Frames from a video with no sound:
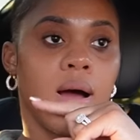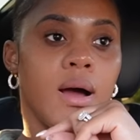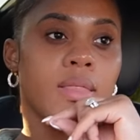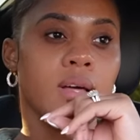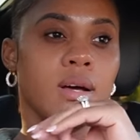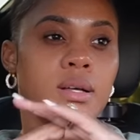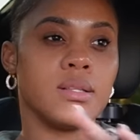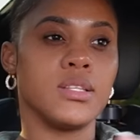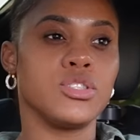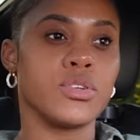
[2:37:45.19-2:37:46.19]
on the
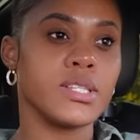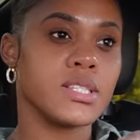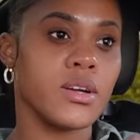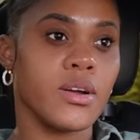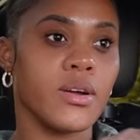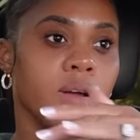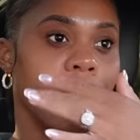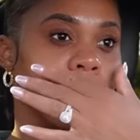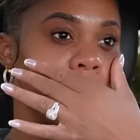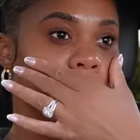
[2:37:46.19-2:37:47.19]
the dresser
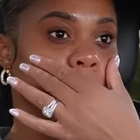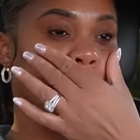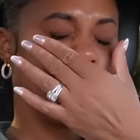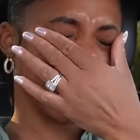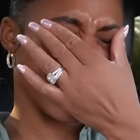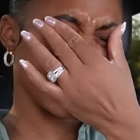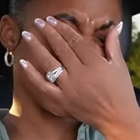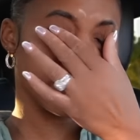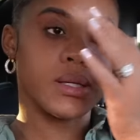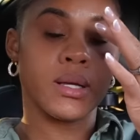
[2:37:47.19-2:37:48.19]
I don't want to move that
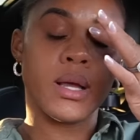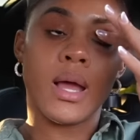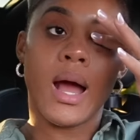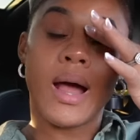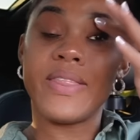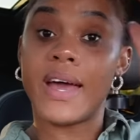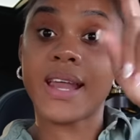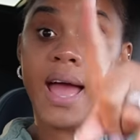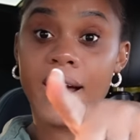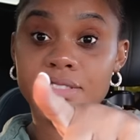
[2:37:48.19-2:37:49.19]
and then
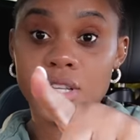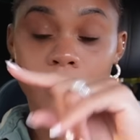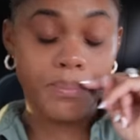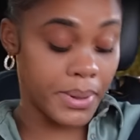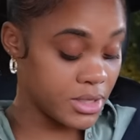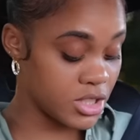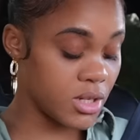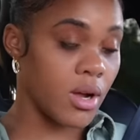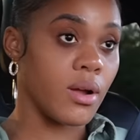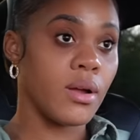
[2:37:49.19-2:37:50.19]
I have some
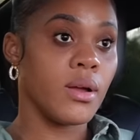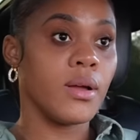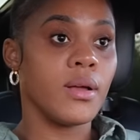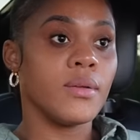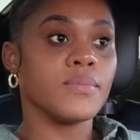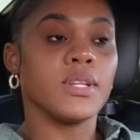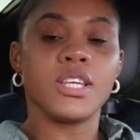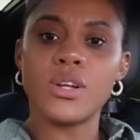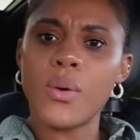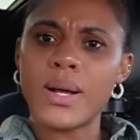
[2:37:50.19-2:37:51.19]
picture
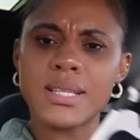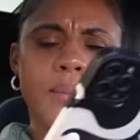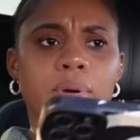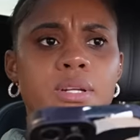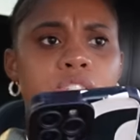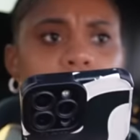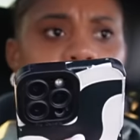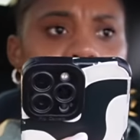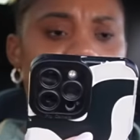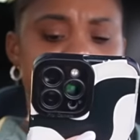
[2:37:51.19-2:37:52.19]
you know what I'm gonna show
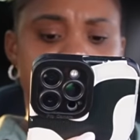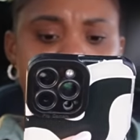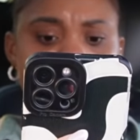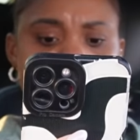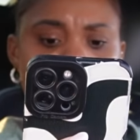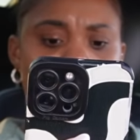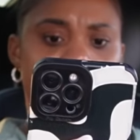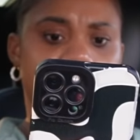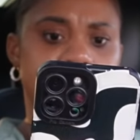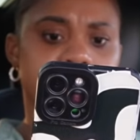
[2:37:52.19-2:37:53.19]
you guys in this
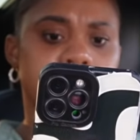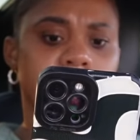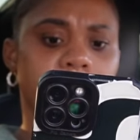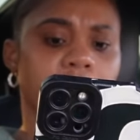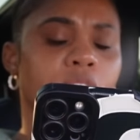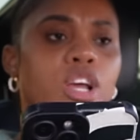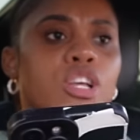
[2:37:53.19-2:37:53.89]
vlog and see